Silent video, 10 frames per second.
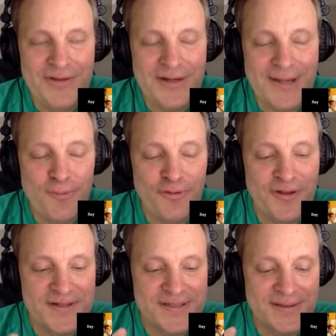couple
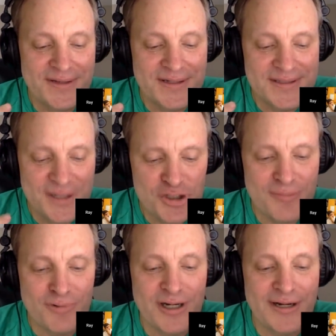things that
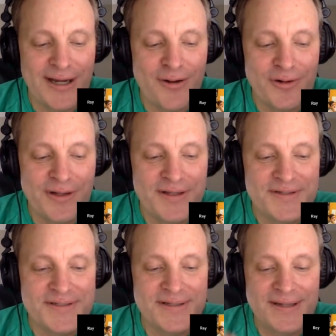Sitchin brought out
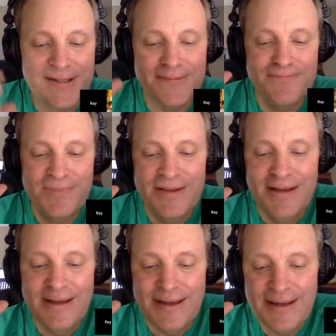is
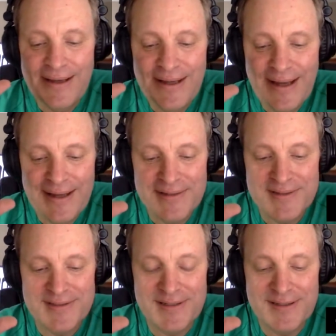he
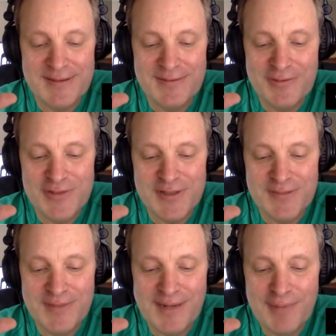has there's
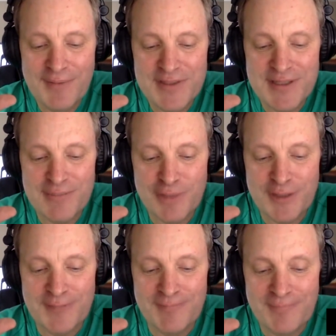and I believe it's in
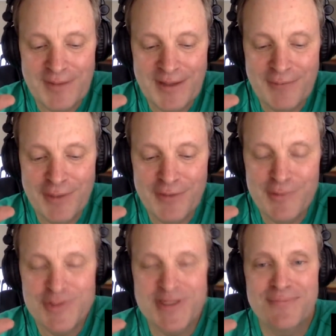Britain in one of the
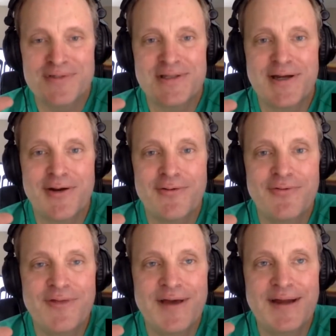museums there
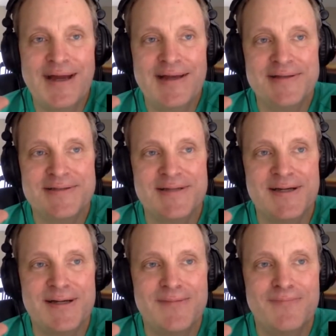that has
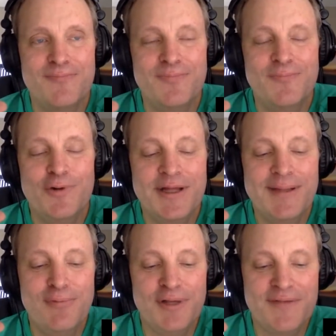what he
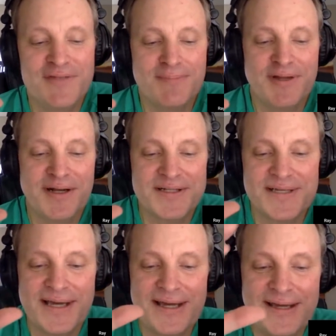believes depicts
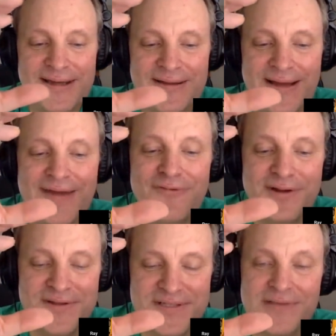a
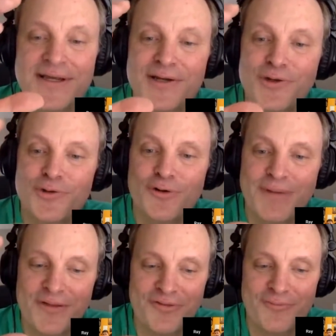evidence that they knew
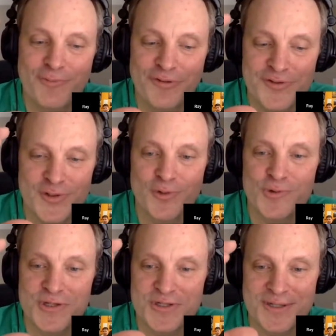about what the solar
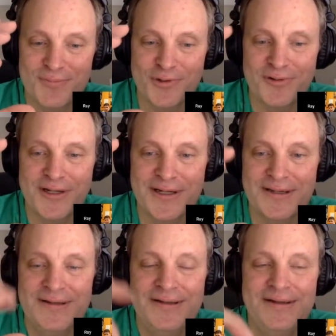system looked like.
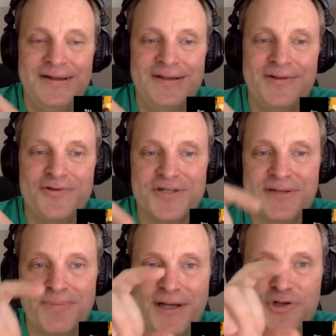There's a
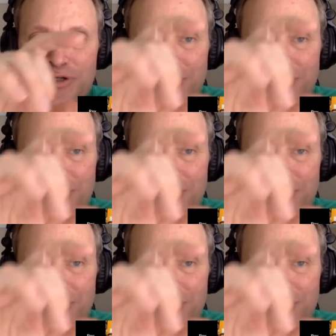depiction